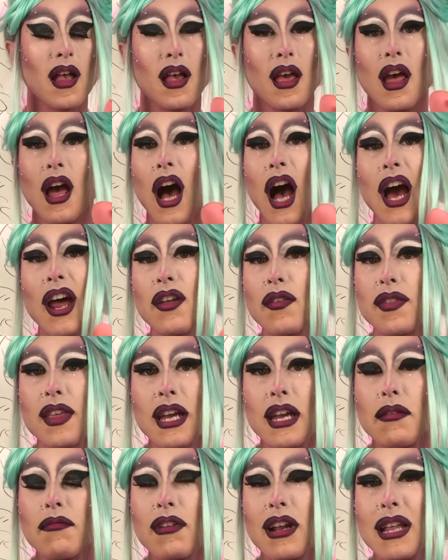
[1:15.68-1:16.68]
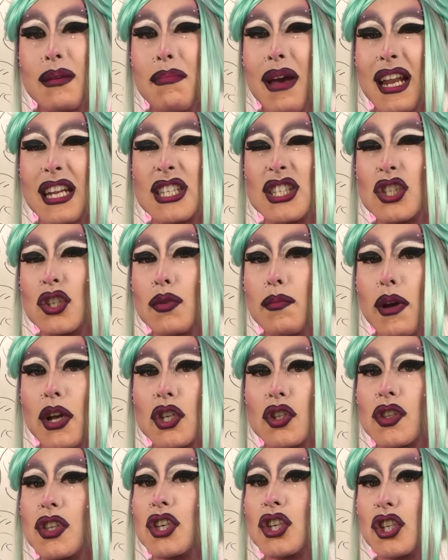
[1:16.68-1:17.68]
I don't think it really matters too much
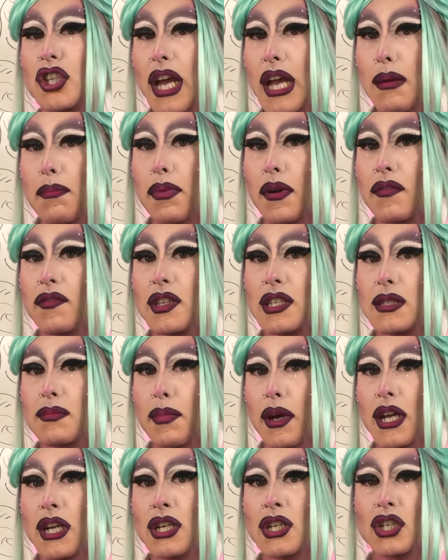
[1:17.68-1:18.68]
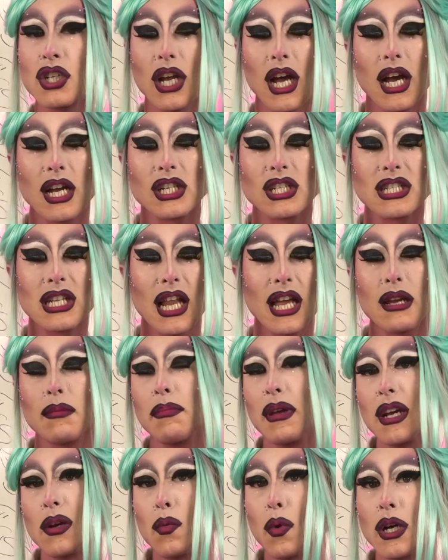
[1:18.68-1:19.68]
the shape of the sponge. I just like
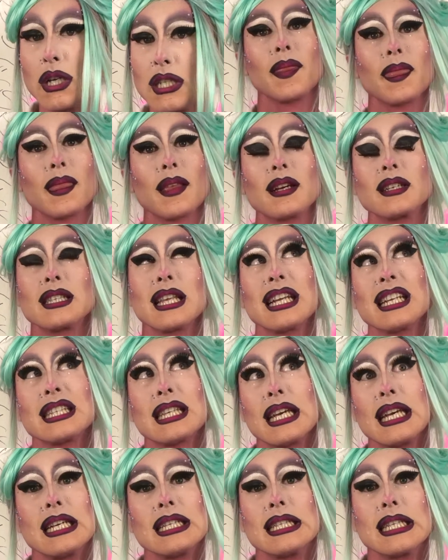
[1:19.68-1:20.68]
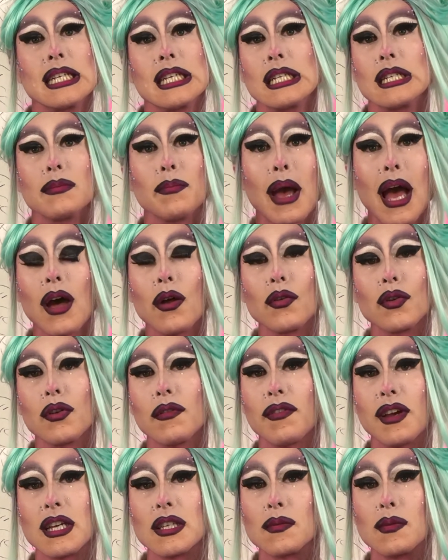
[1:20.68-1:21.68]
big ones because then it's easy to pound your
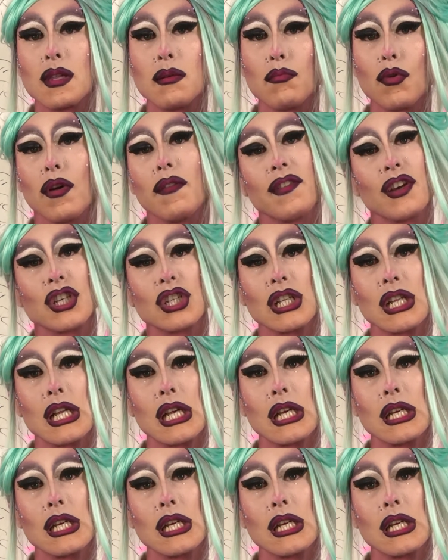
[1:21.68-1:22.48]
face with it more efficiently.